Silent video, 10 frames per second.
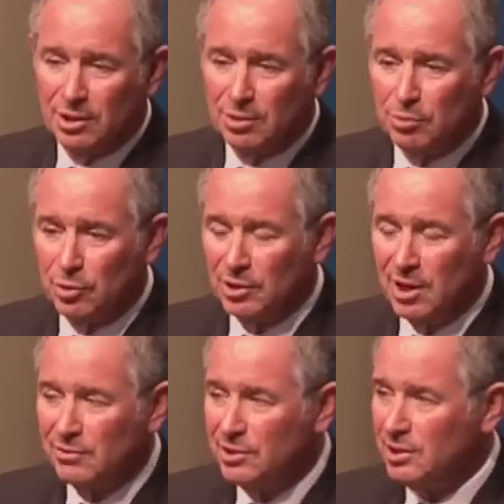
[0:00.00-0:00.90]
a little more
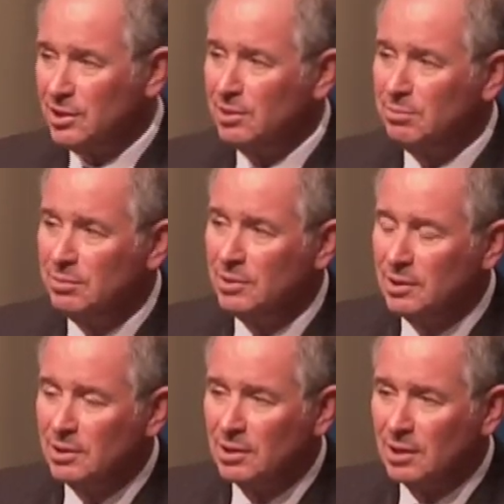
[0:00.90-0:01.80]
leverage in them.
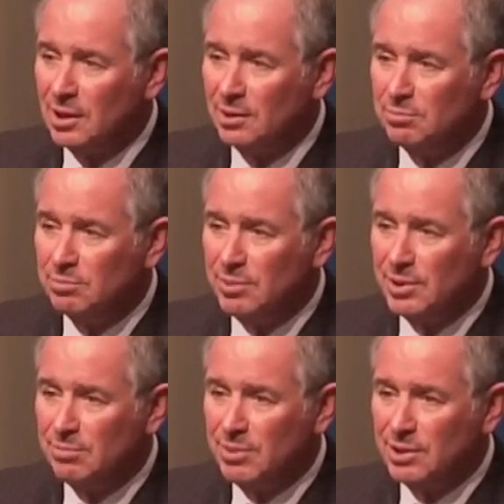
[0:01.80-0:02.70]
Uh,
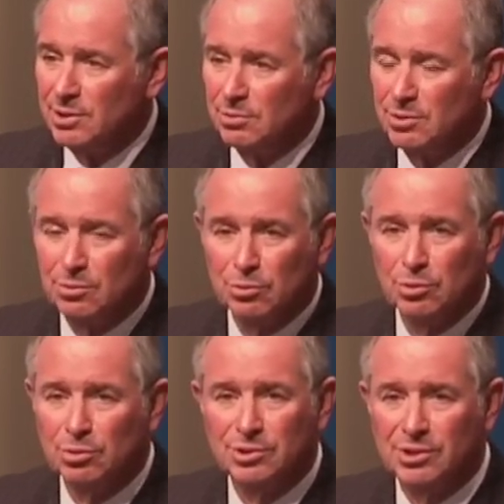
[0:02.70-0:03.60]
but but the, the,
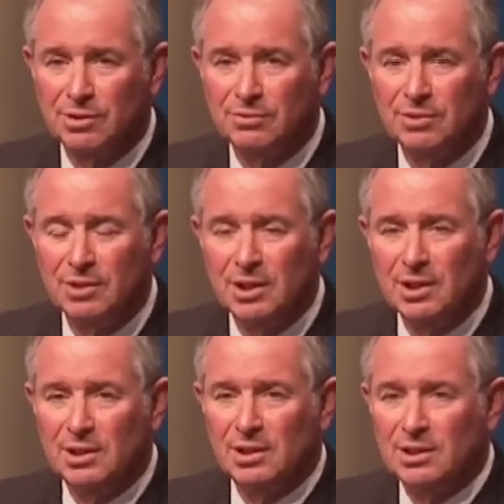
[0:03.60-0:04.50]
rules of
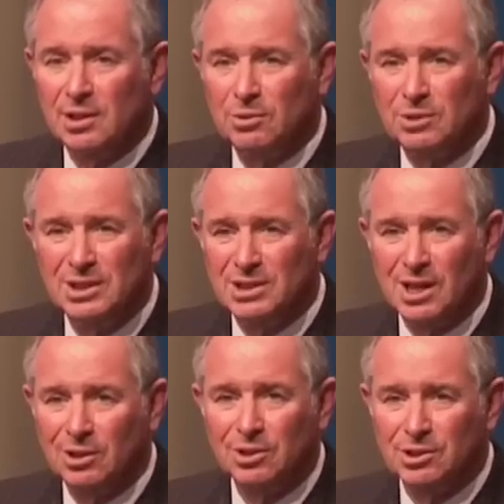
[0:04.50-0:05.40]
you know
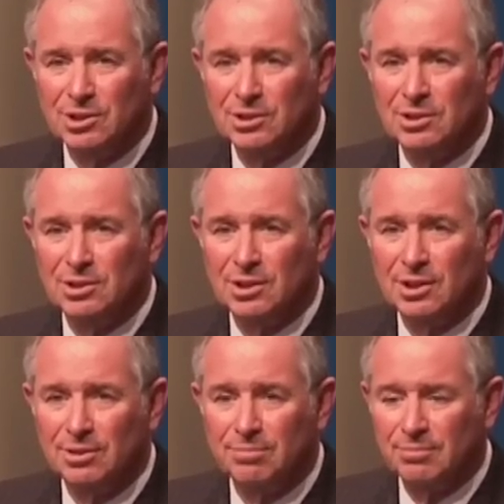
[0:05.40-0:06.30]
intelligent
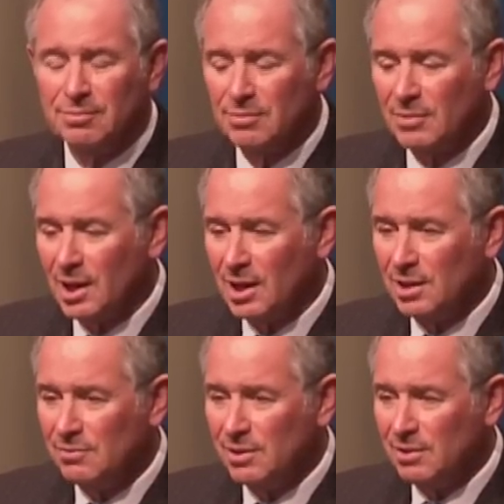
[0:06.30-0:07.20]
uh,
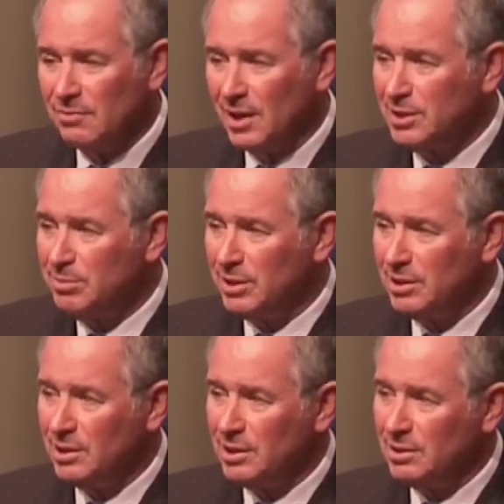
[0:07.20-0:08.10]
in,
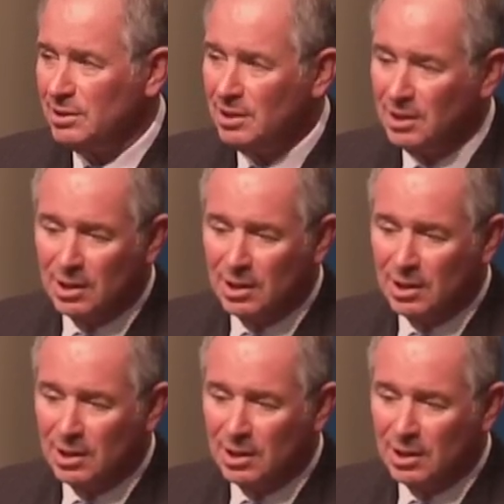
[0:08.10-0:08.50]
investment in